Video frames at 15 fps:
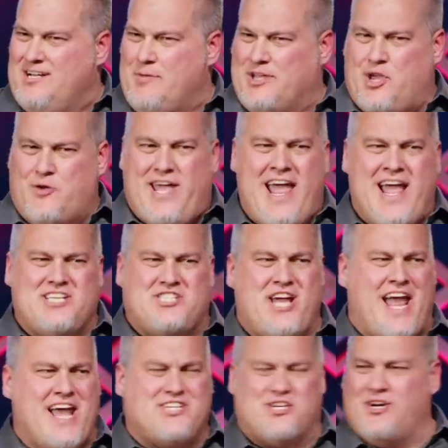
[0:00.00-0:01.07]
I'm like, you can't
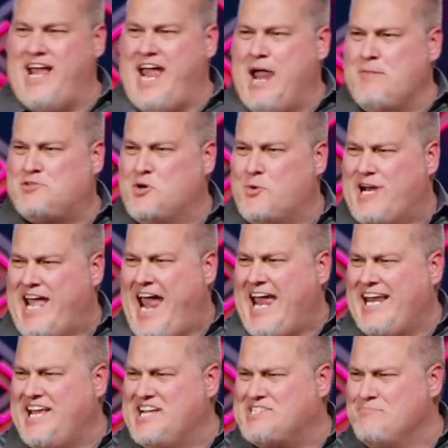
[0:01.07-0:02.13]
change your name to an
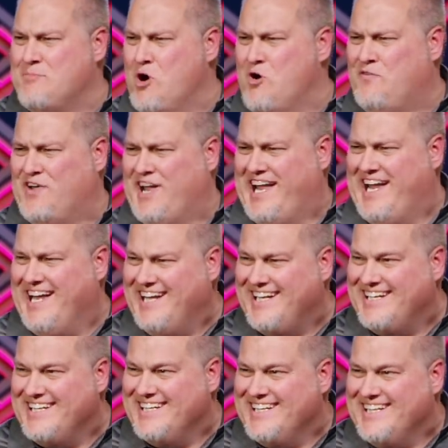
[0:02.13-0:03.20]
80s movie.
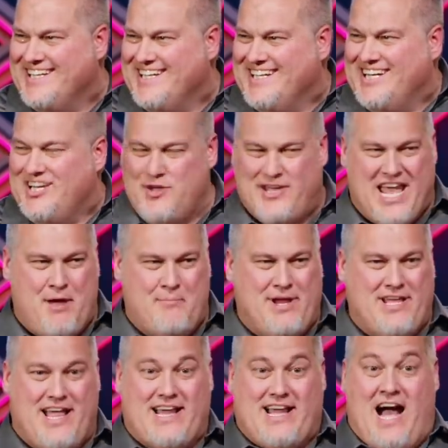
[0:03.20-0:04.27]
You can't
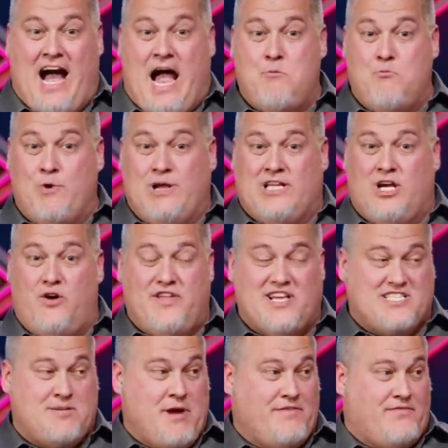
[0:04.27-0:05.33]
be like, I'm Willow,
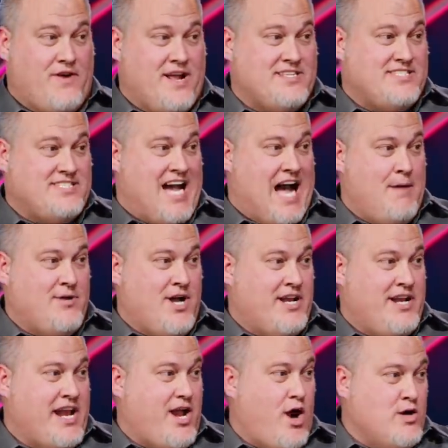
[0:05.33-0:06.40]
these are my friends Top
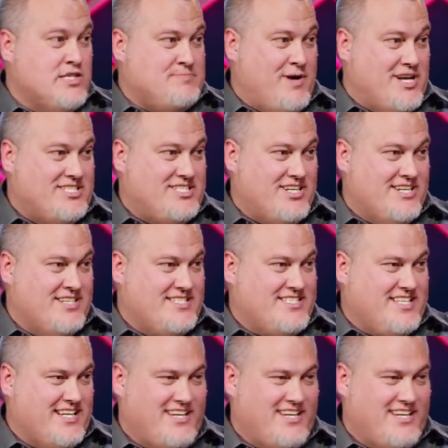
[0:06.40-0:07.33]
Gun and Ghostbusters.